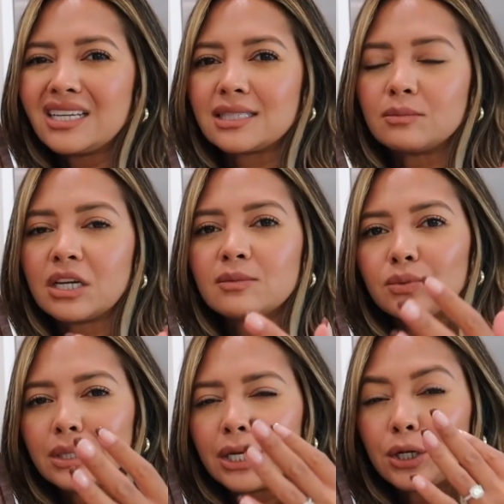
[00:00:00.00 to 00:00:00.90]
it's
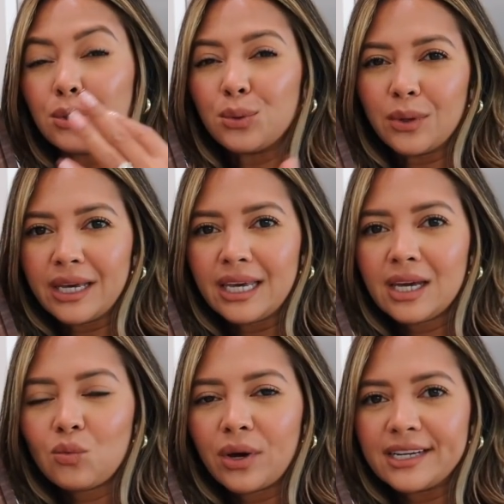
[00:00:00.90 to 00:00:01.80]
sometimes really
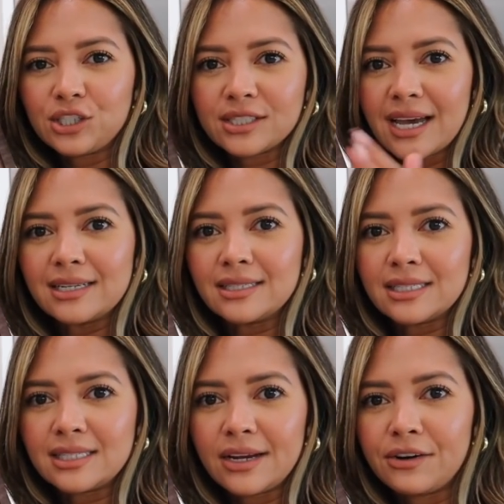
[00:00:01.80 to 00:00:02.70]
annoying when it just kind of
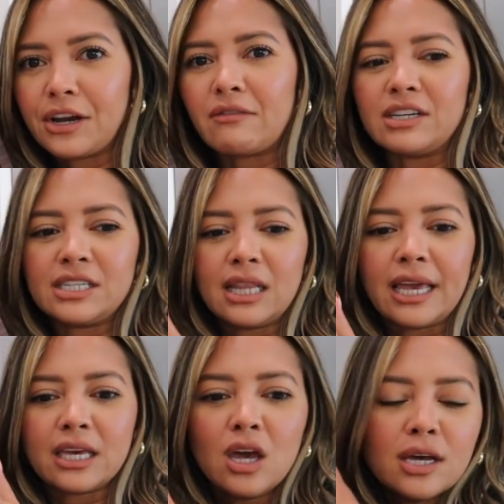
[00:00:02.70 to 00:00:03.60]
sits there and you're having to
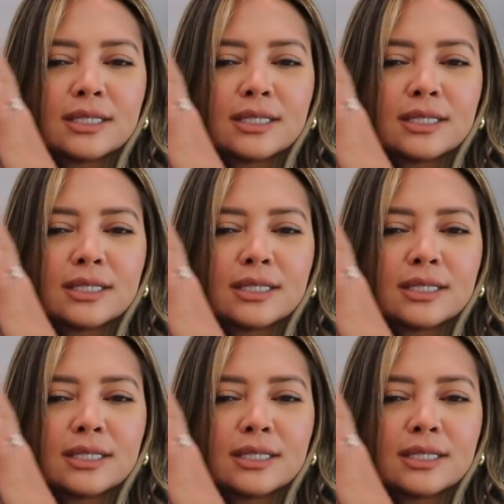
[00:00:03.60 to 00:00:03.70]
like